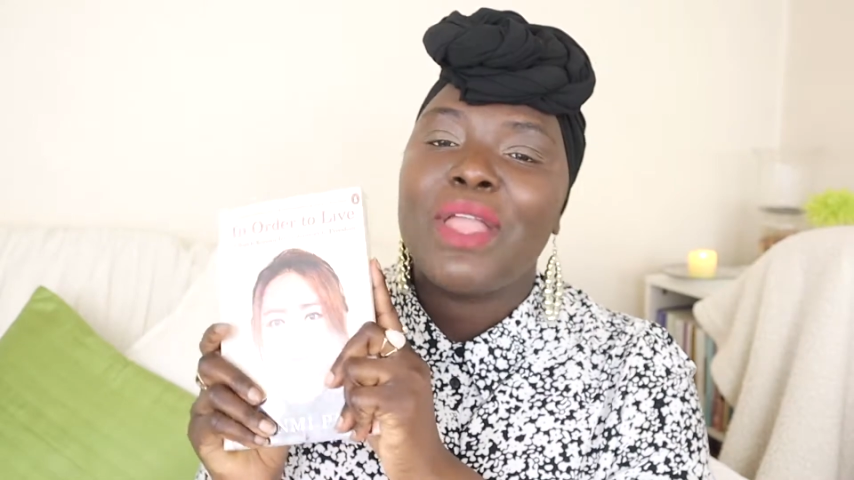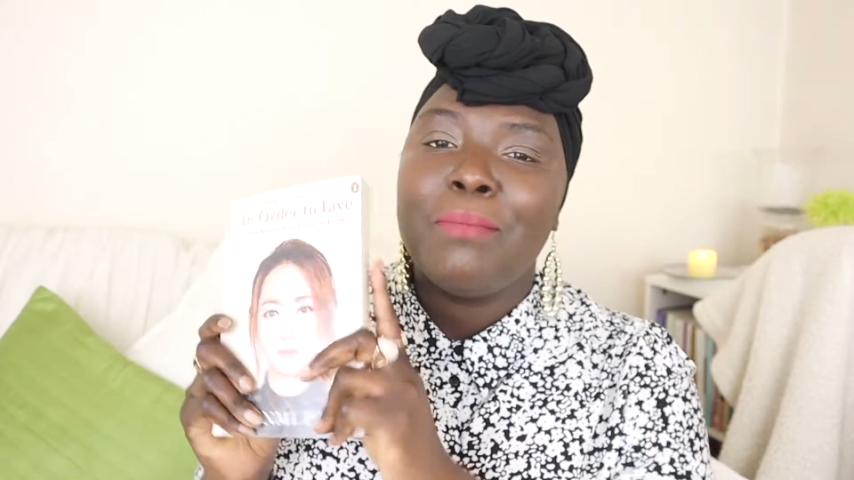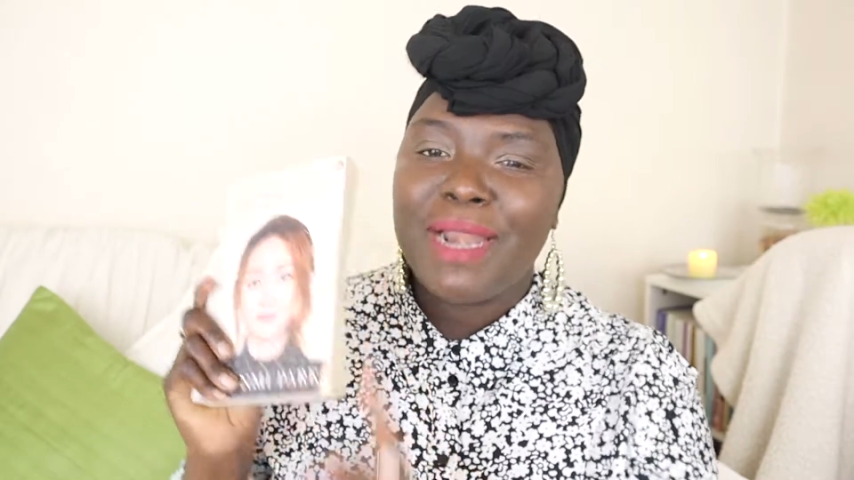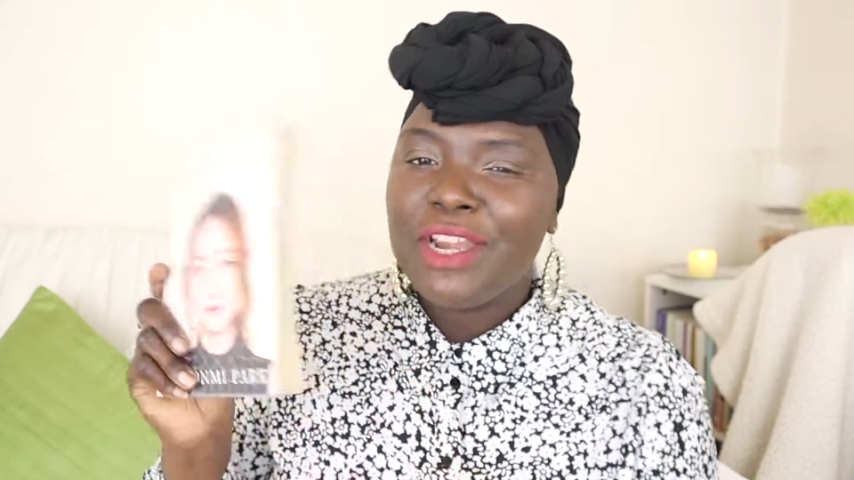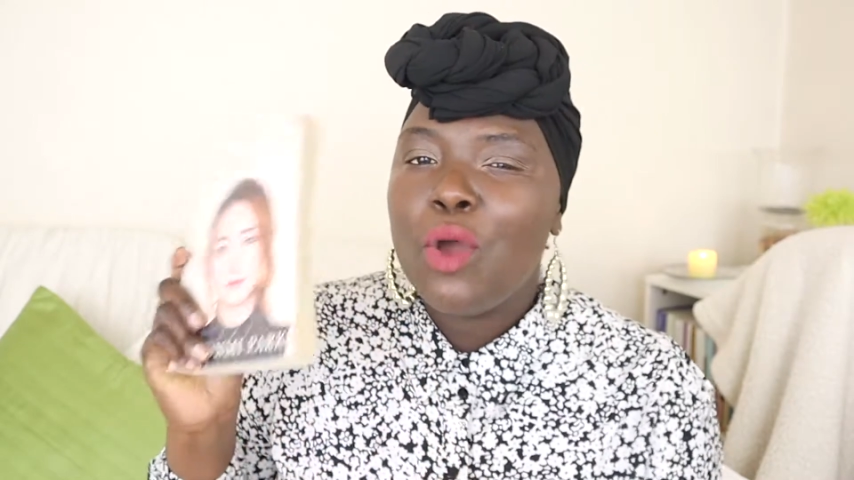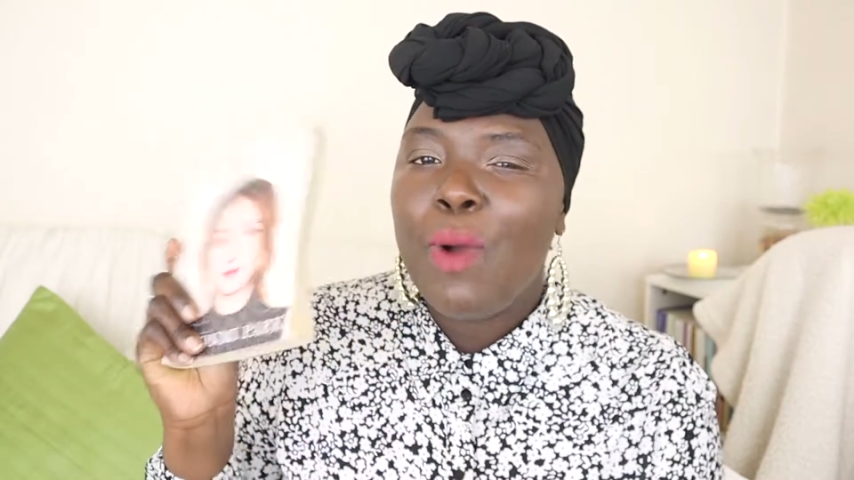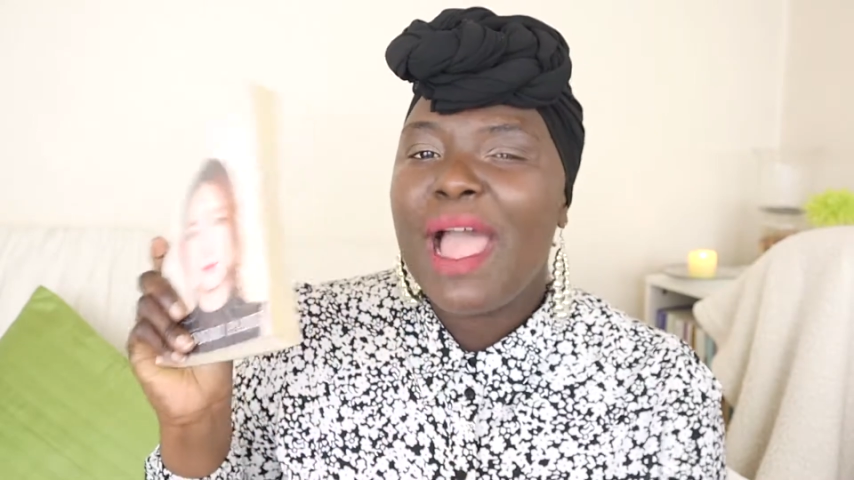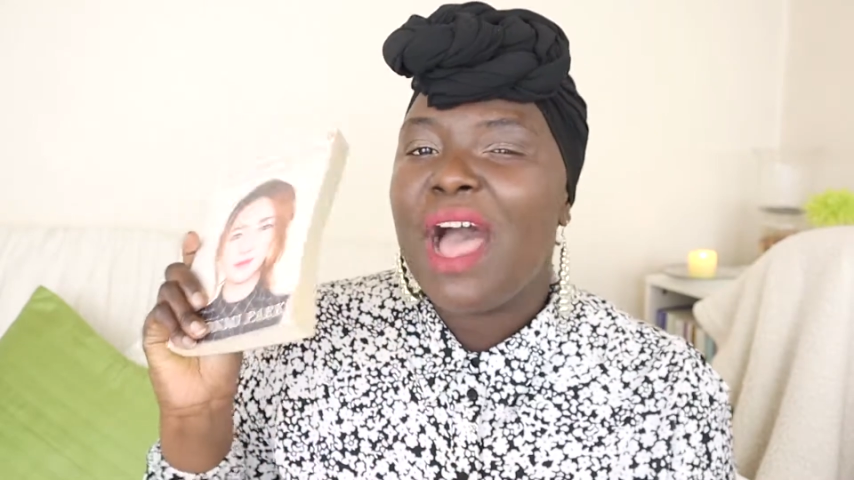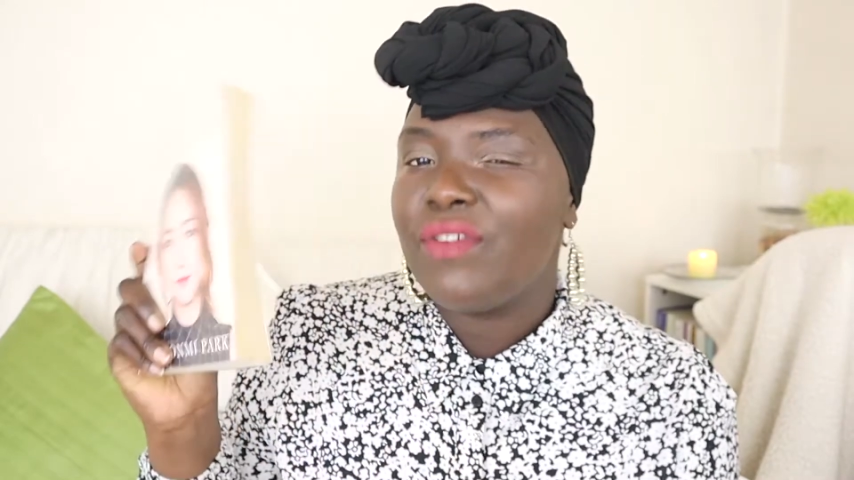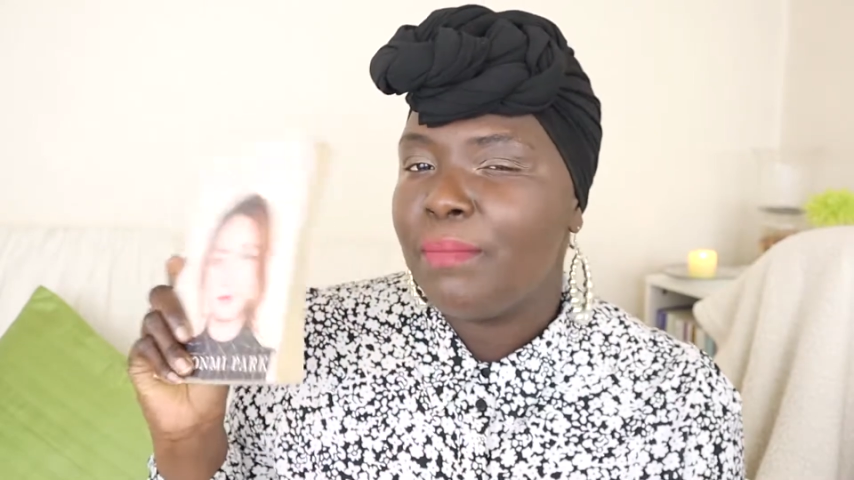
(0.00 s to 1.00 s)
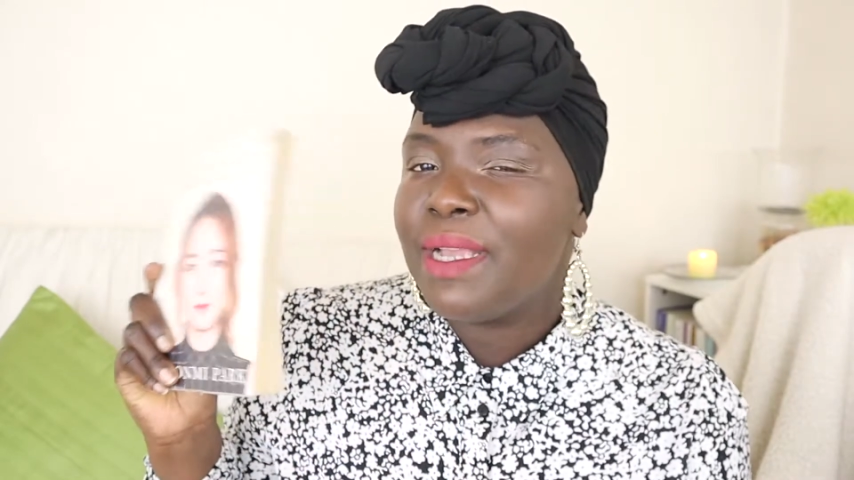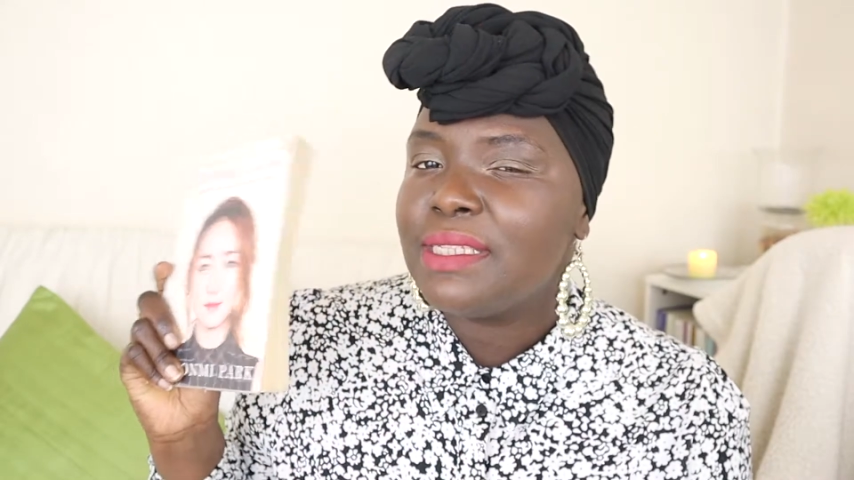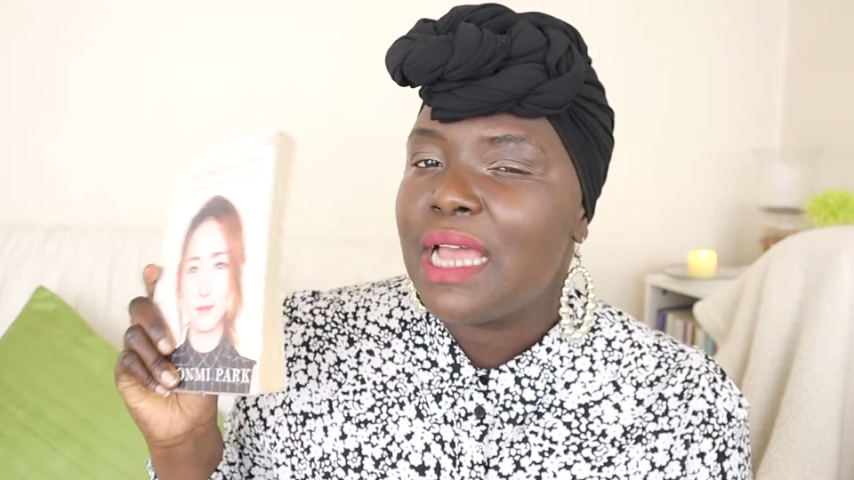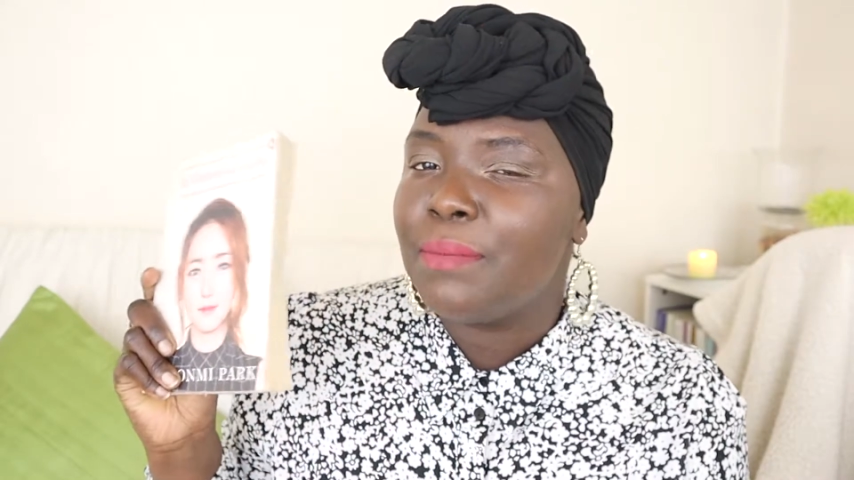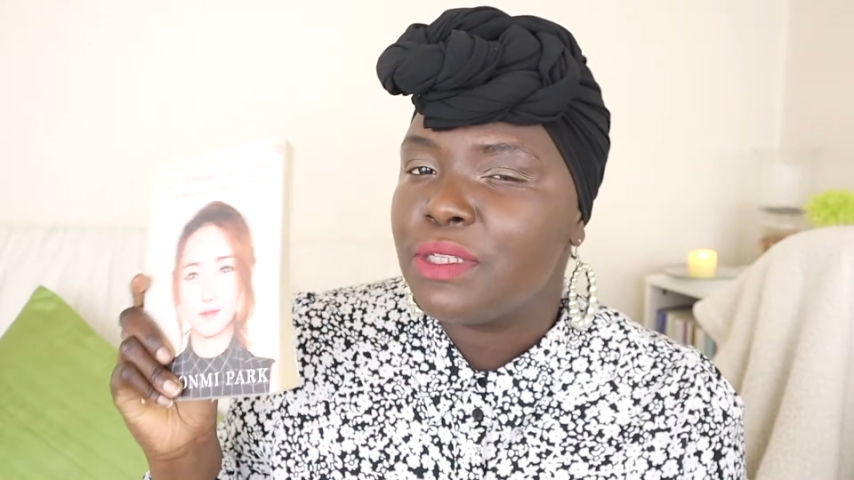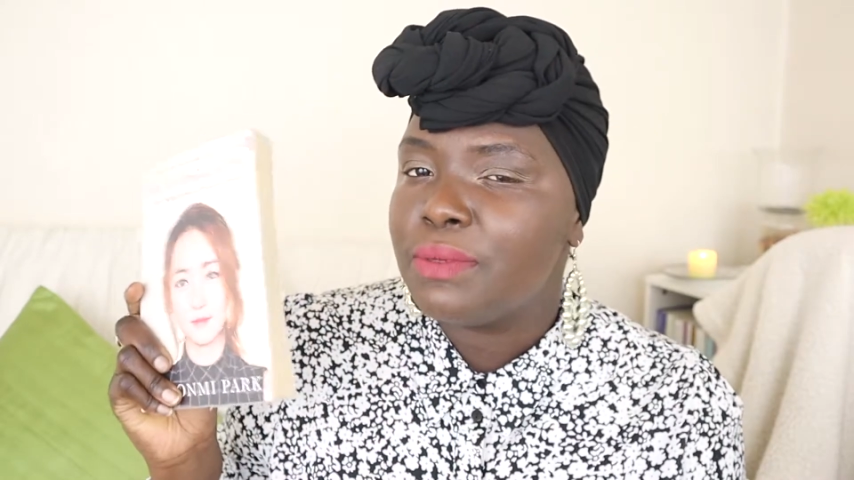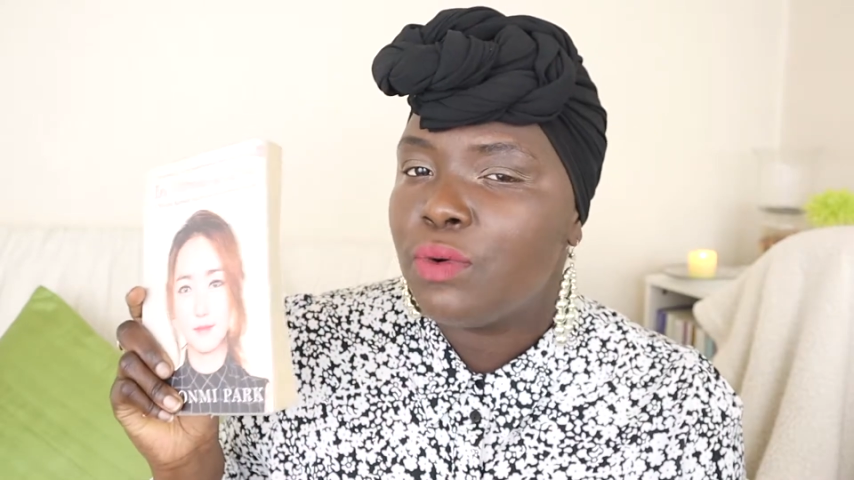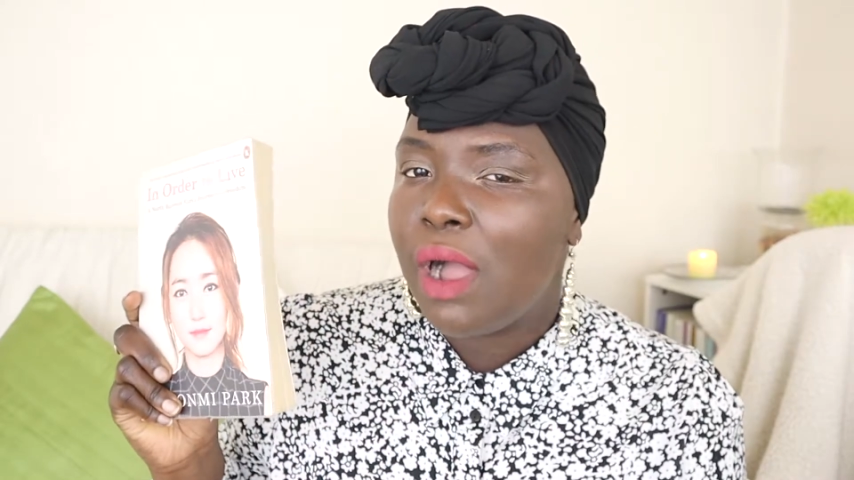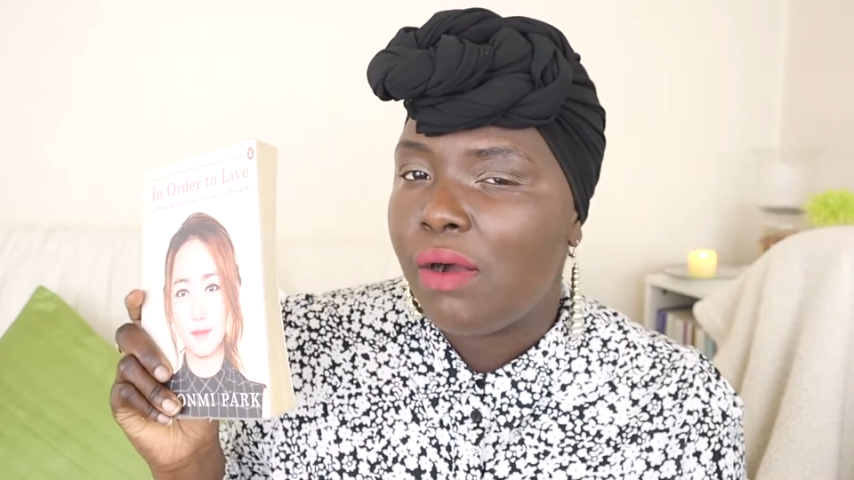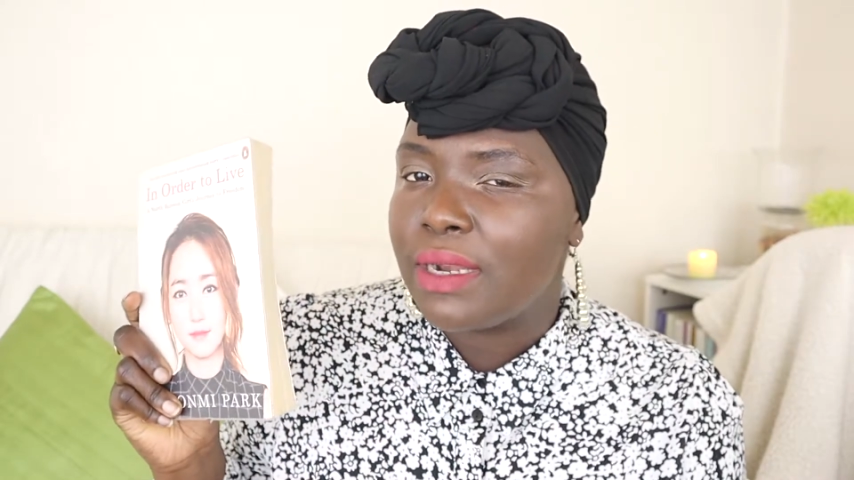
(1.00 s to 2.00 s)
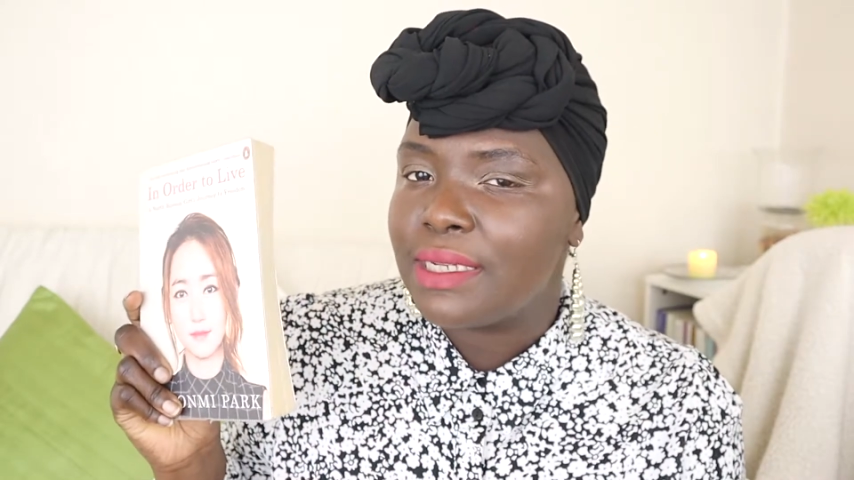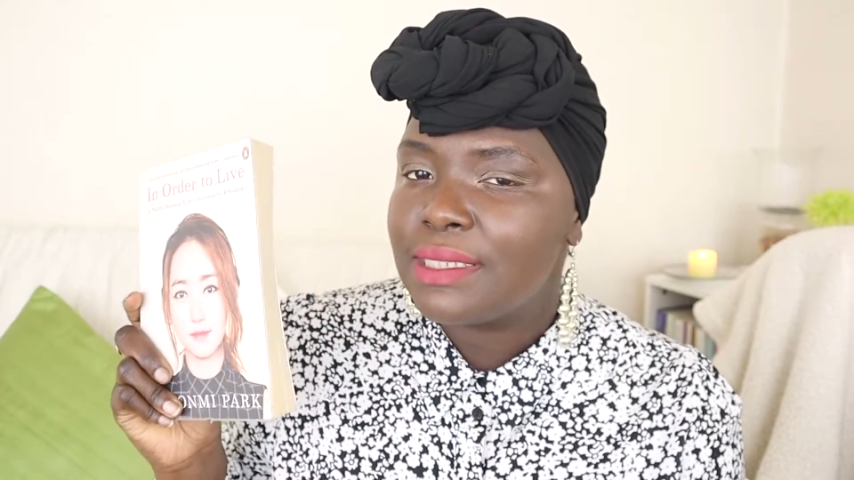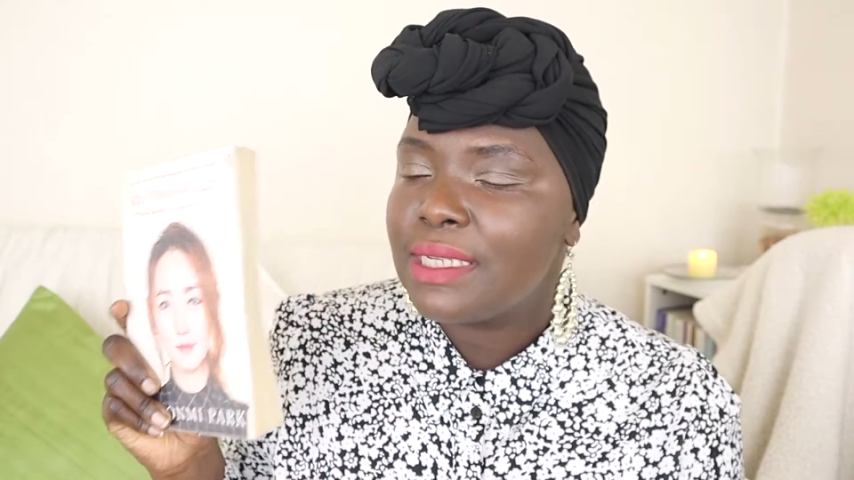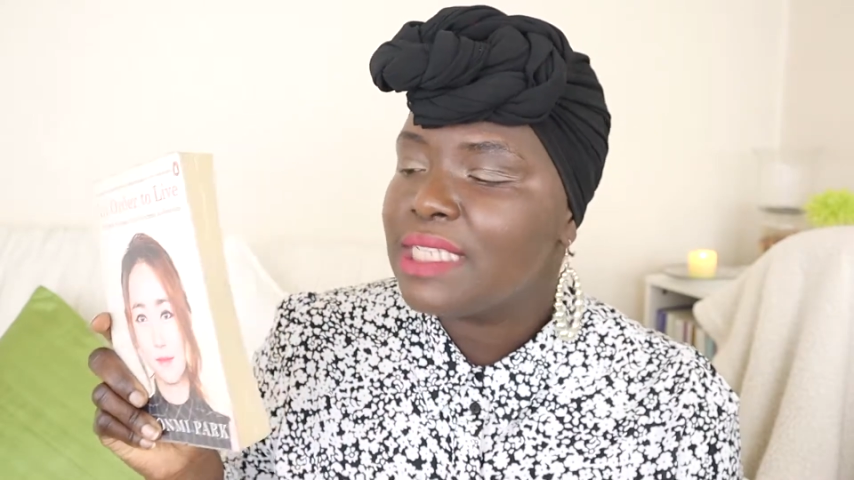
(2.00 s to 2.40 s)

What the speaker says: But I know why I haven't picked it up, to be quite honest.